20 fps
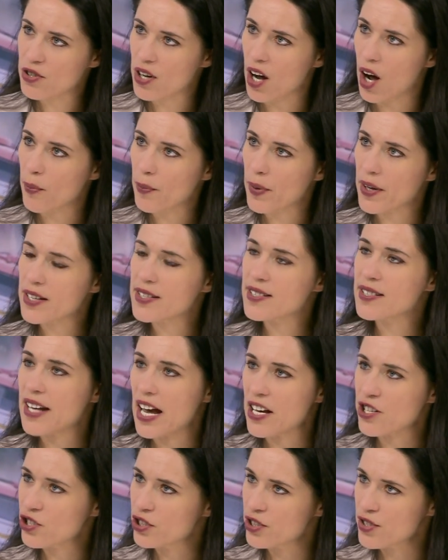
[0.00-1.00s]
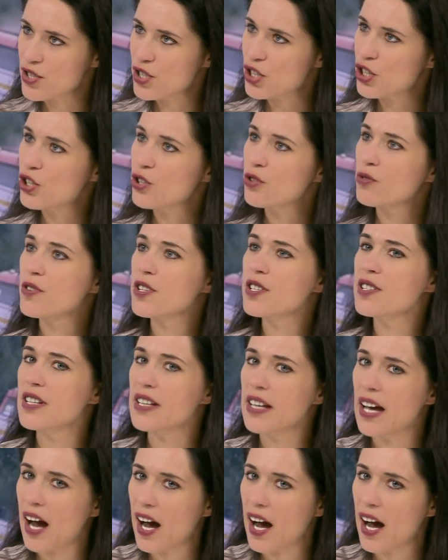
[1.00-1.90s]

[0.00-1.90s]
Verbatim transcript: topics, national security,